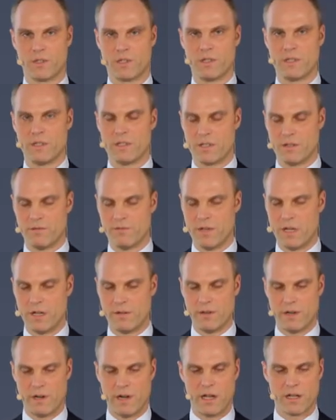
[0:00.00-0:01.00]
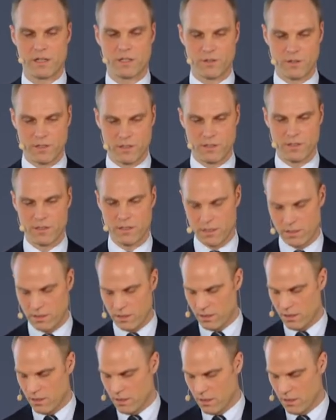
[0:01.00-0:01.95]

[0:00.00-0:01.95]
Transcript: and these are very, very accurate and